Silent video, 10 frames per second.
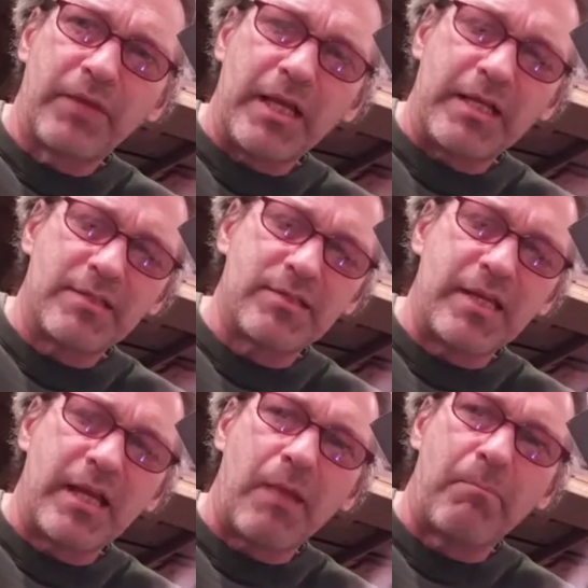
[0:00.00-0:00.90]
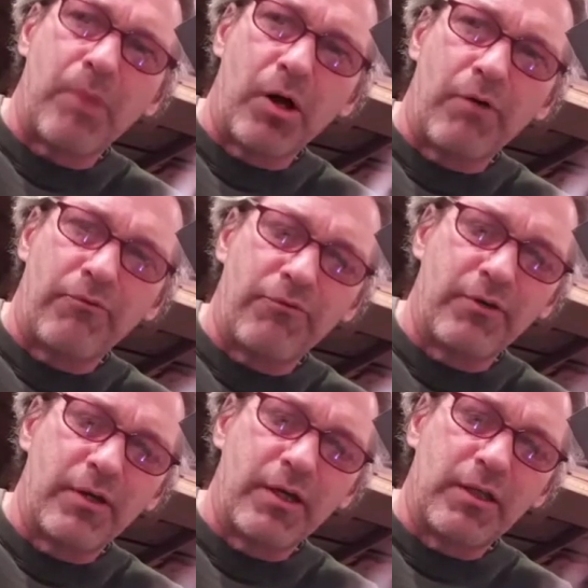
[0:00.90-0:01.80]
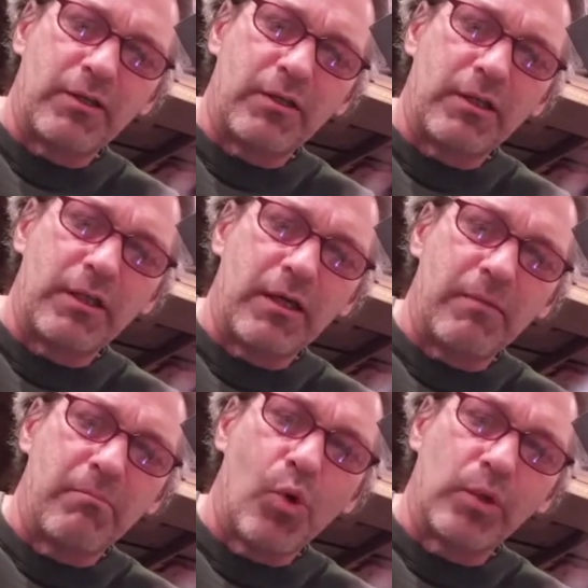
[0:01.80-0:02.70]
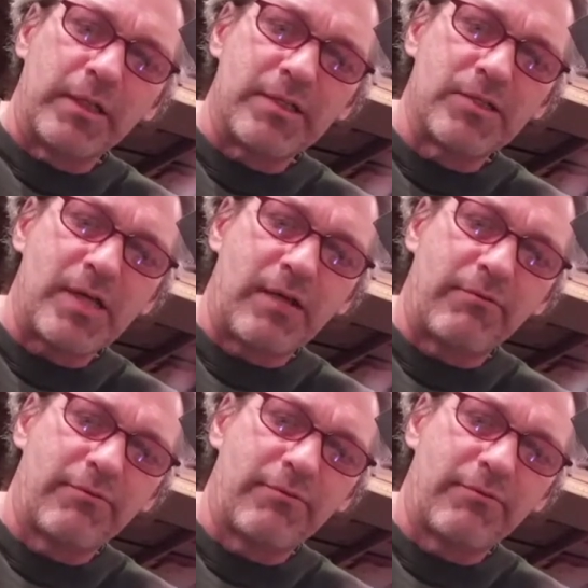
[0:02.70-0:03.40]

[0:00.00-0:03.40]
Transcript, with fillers: and it's sitting above the mold itself.